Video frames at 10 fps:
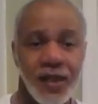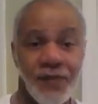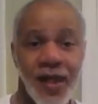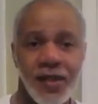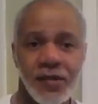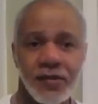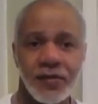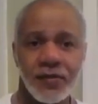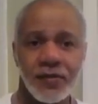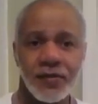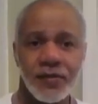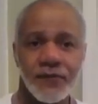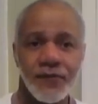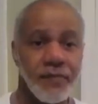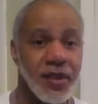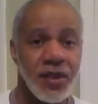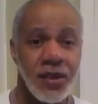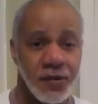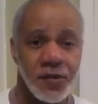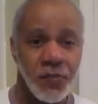advice from many
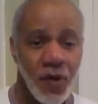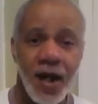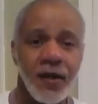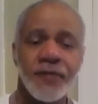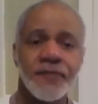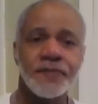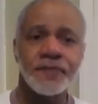years prior,